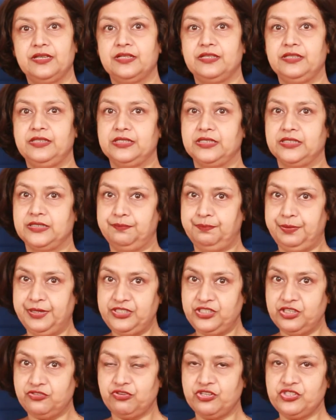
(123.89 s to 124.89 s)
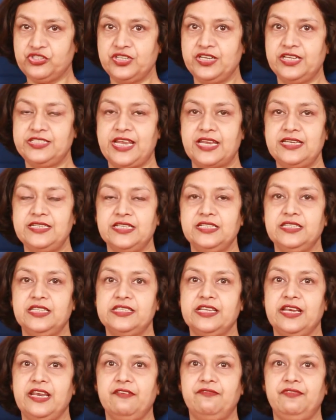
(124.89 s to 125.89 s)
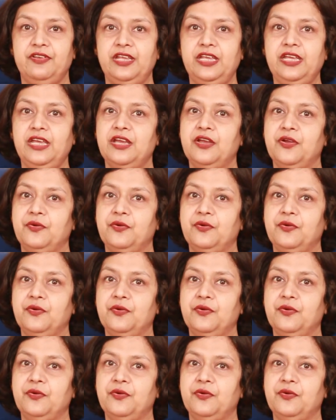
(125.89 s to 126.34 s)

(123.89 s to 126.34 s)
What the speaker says: The pediatrician attending the delivery